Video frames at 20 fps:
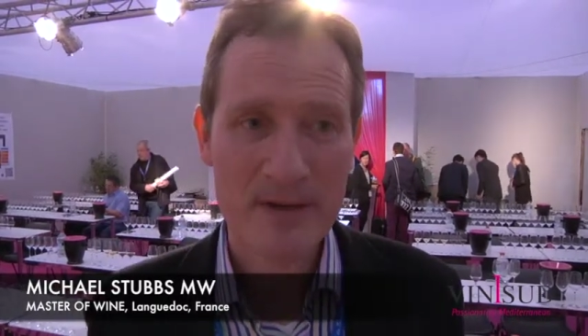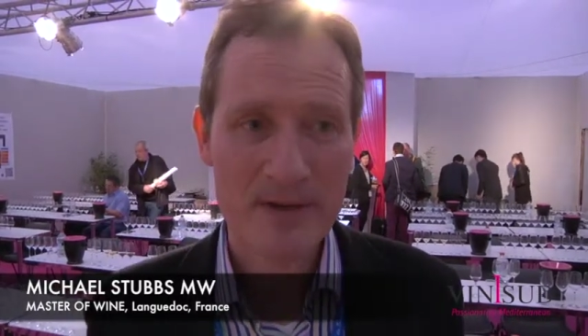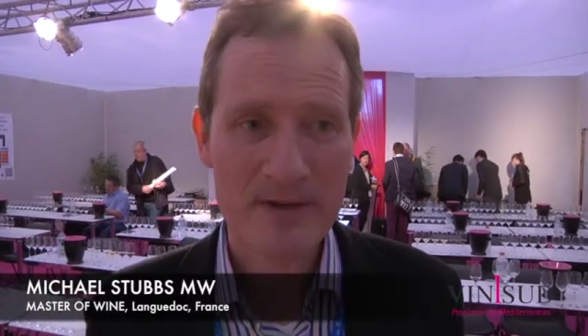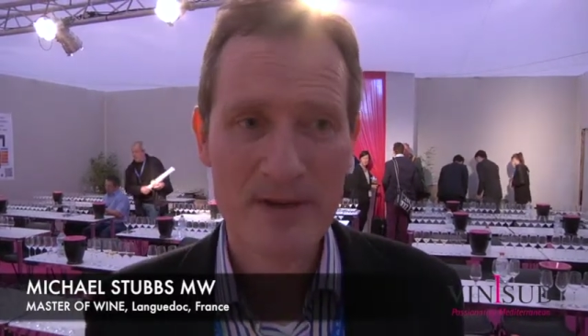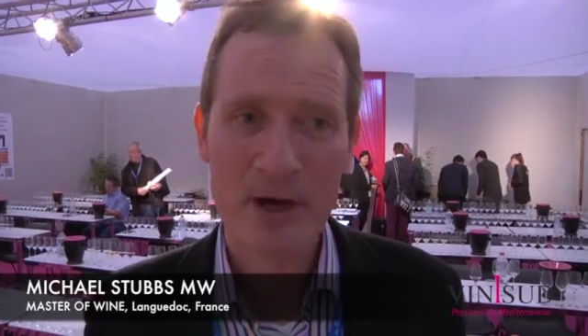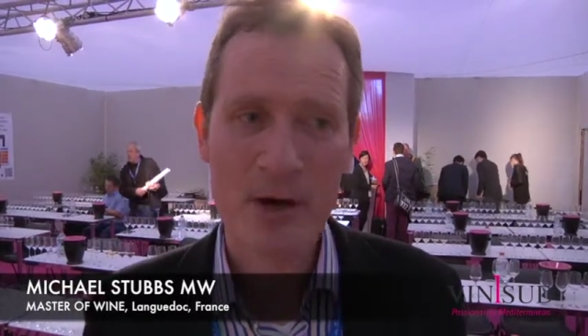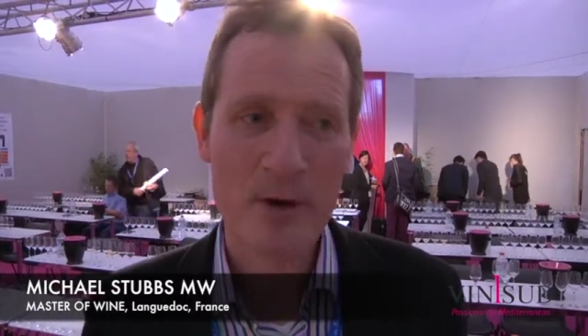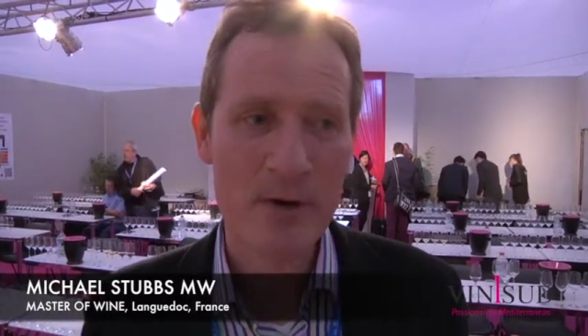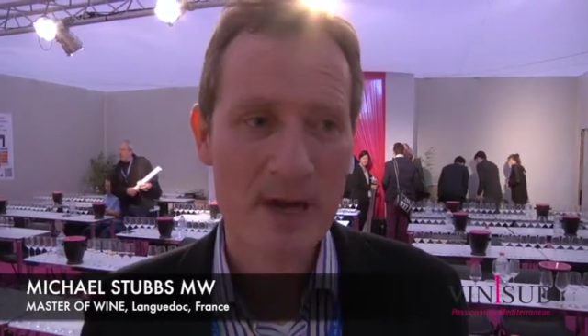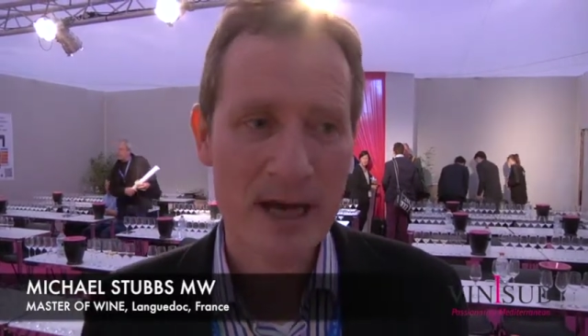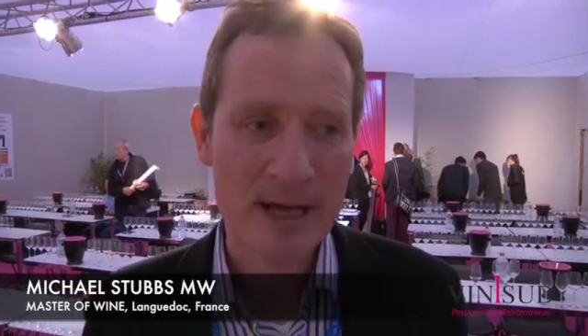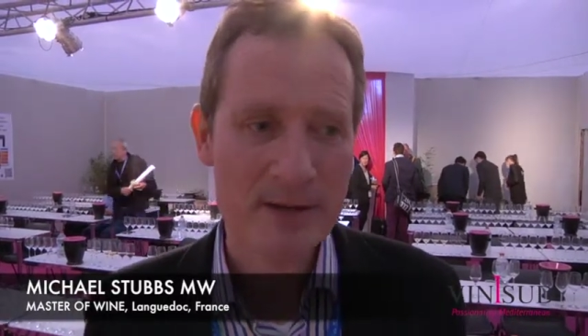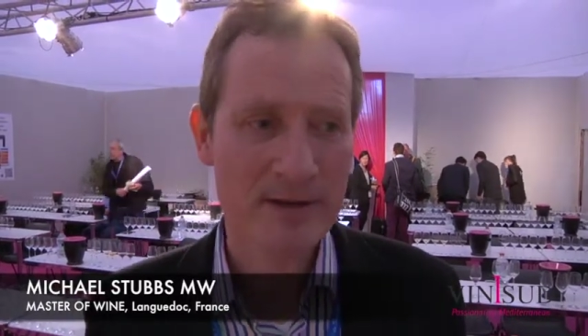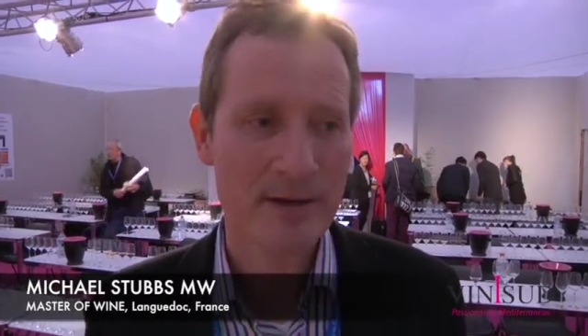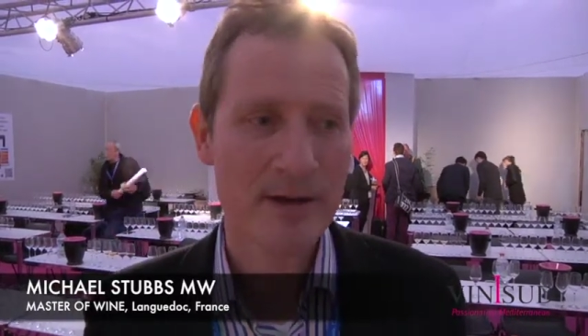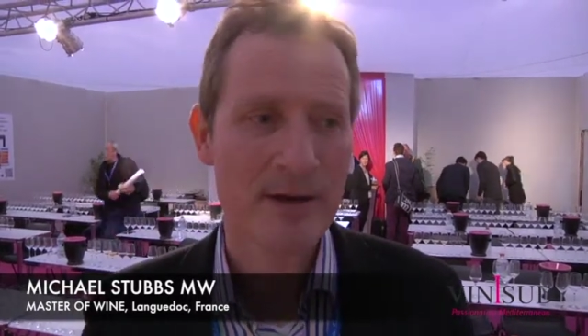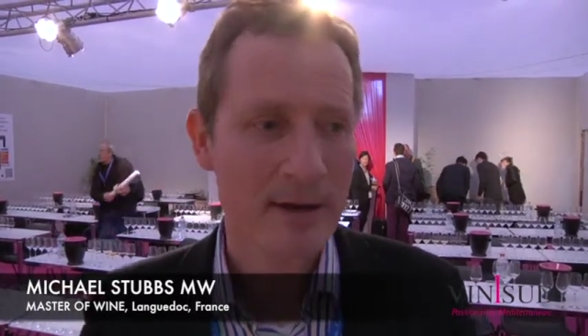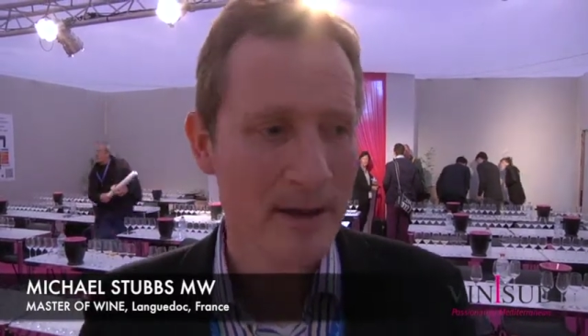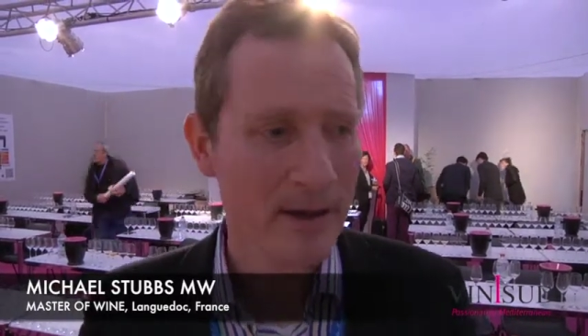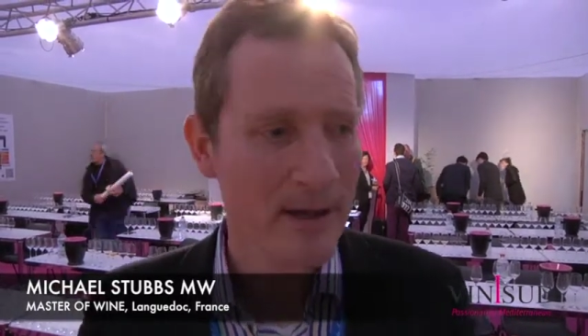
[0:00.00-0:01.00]
So it's
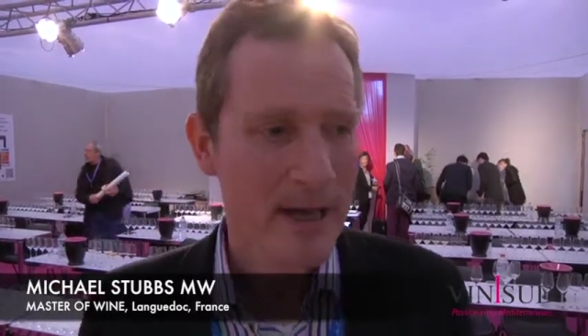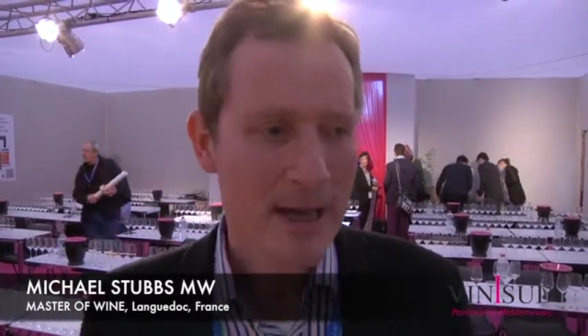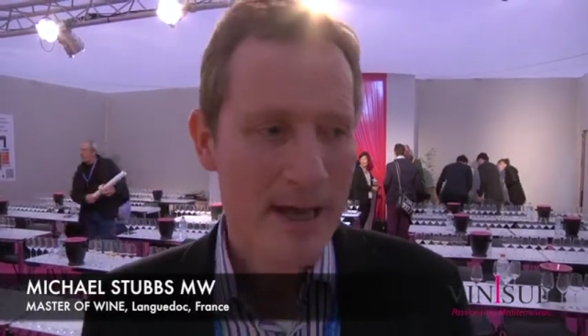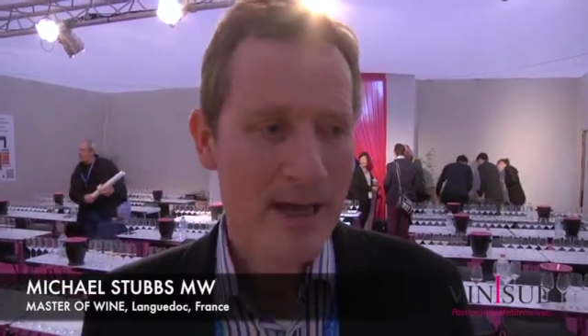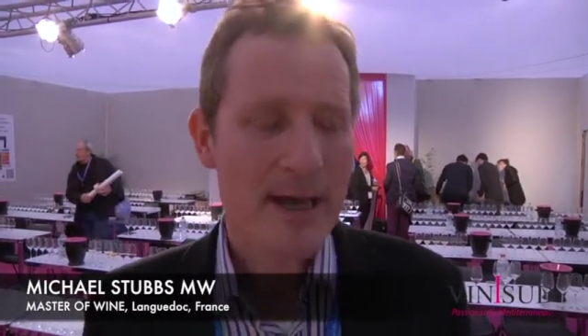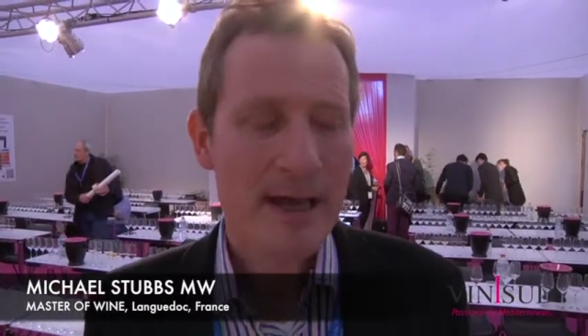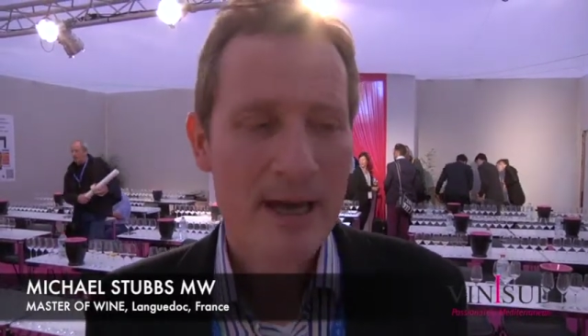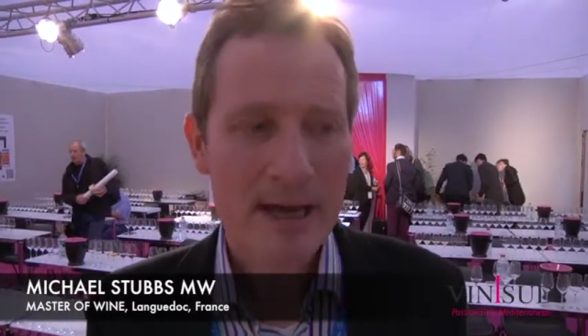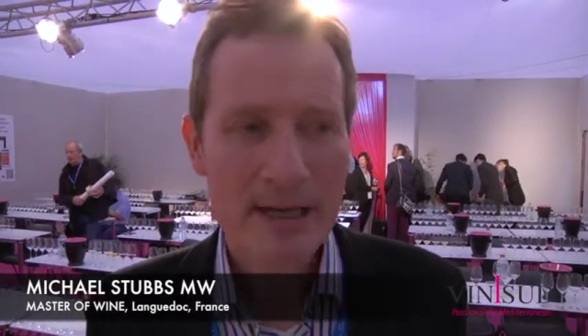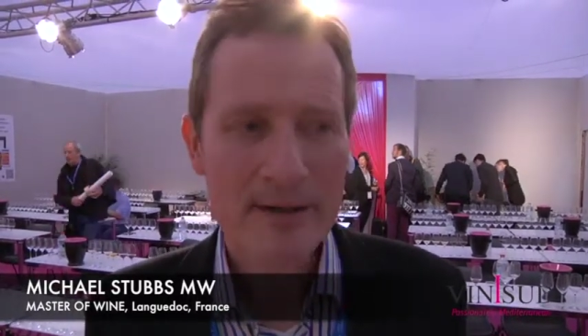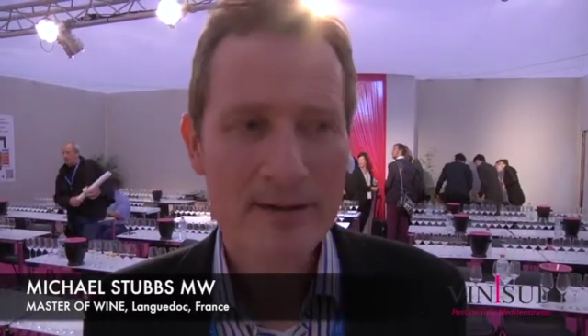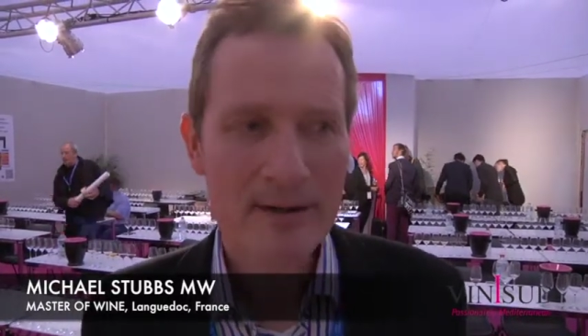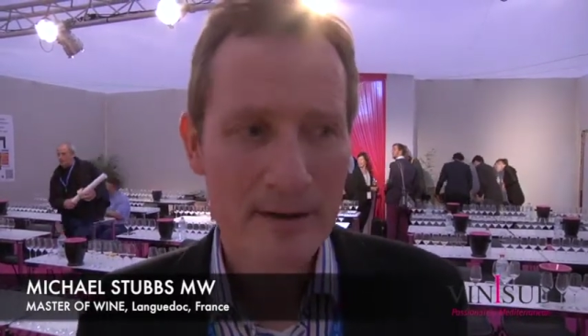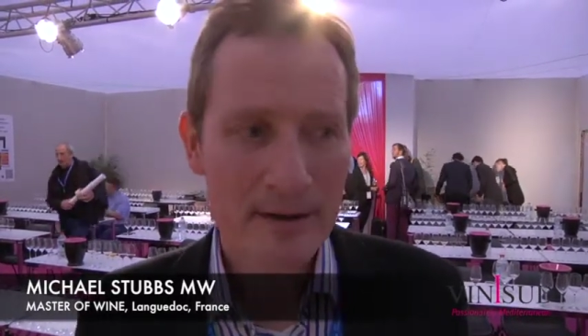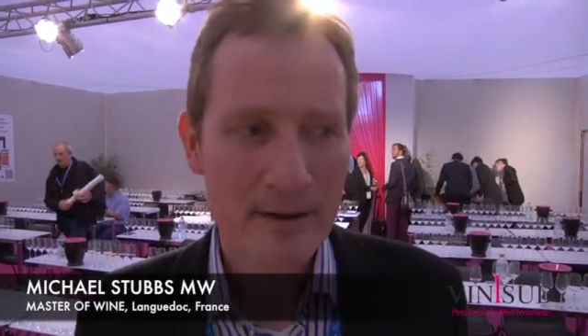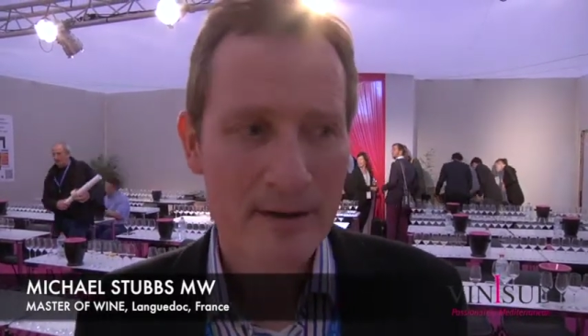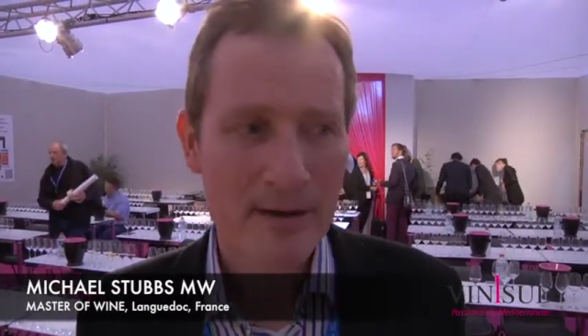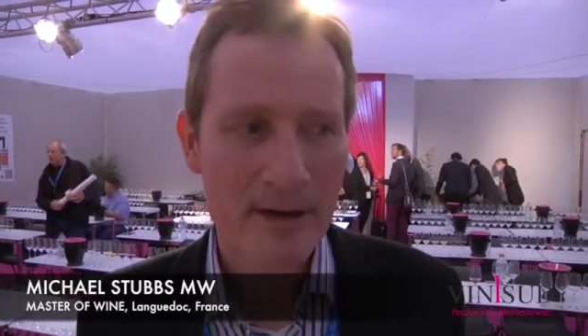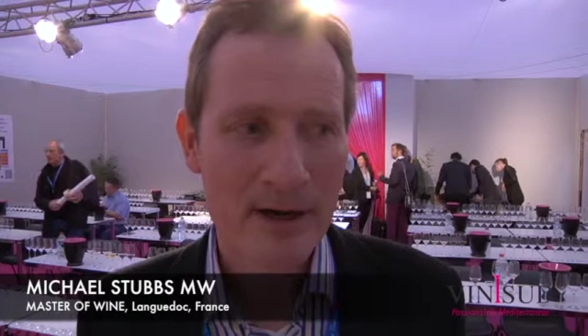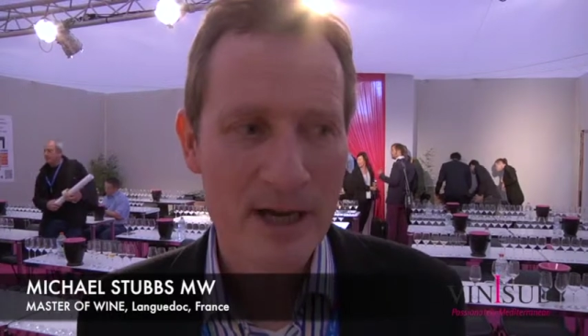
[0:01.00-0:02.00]

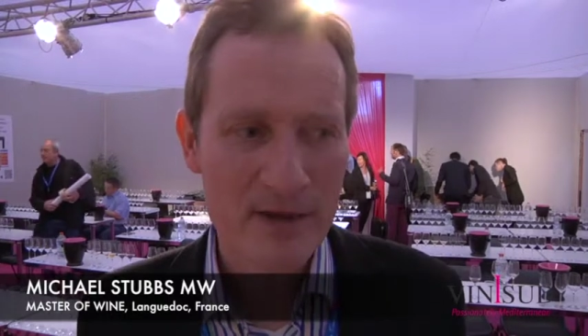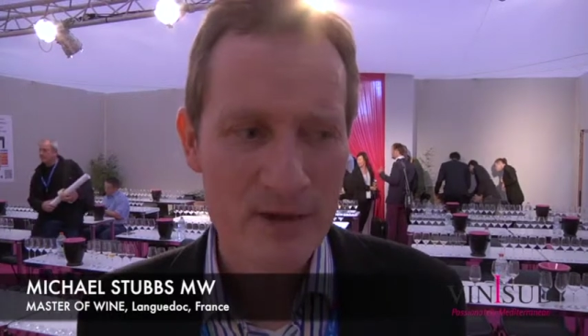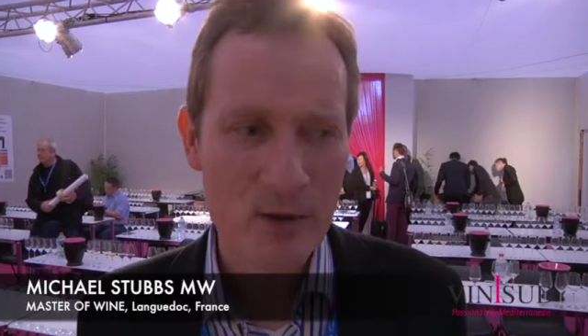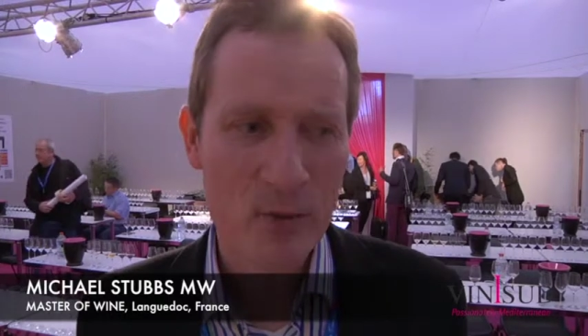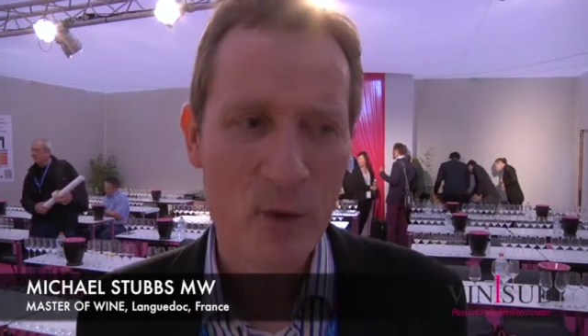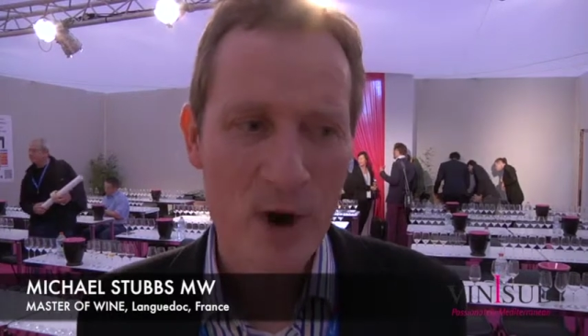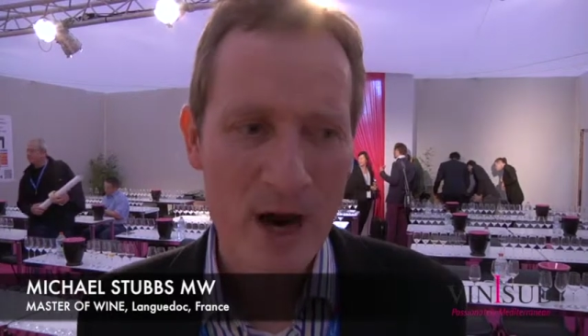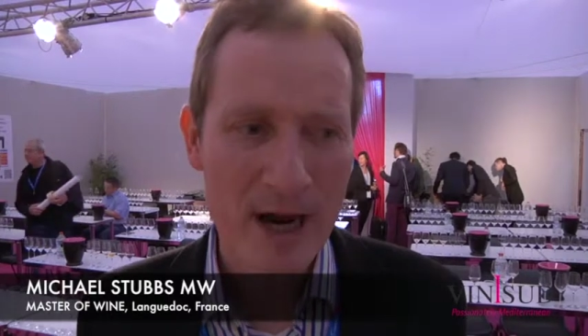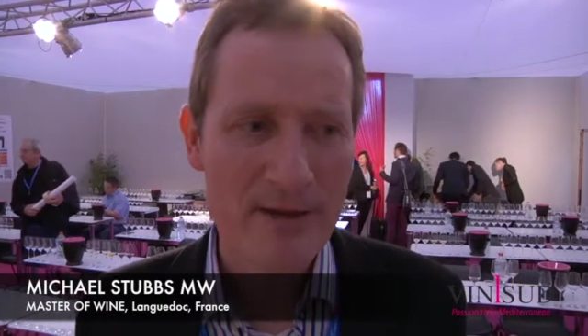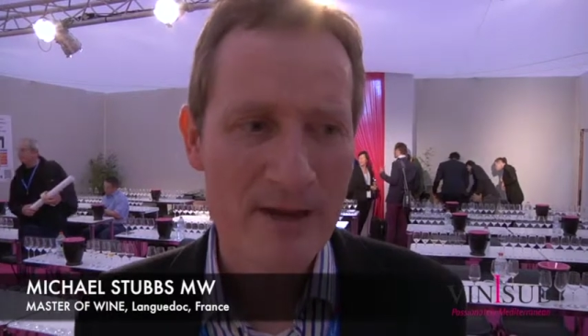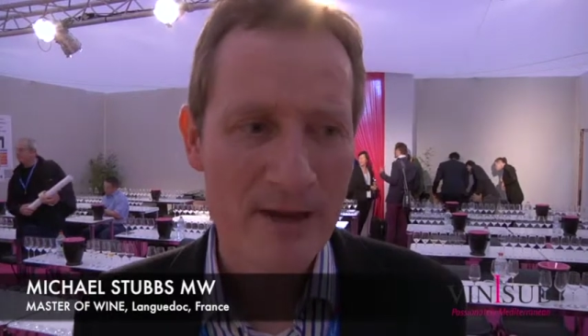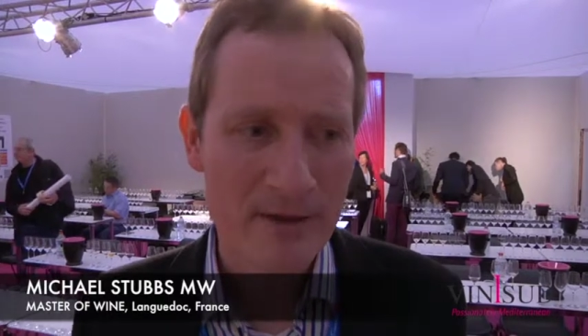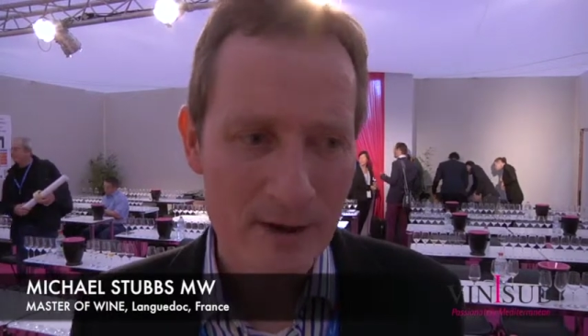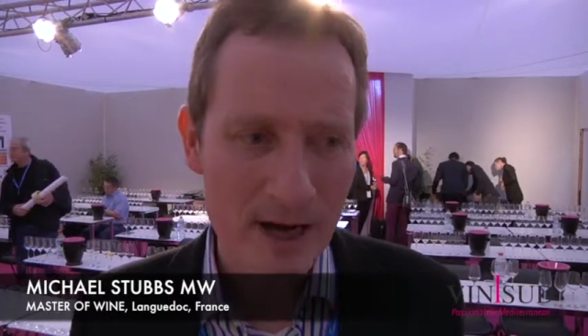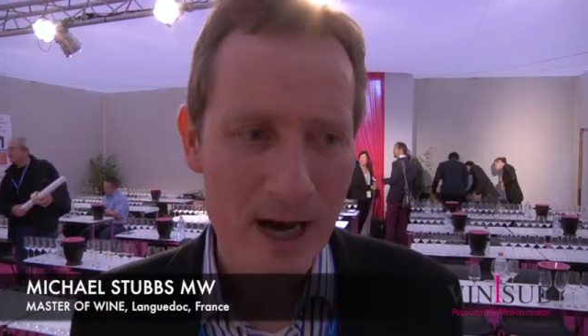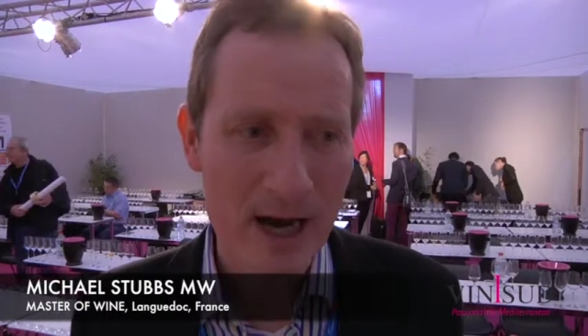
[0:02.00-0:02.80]
a wine that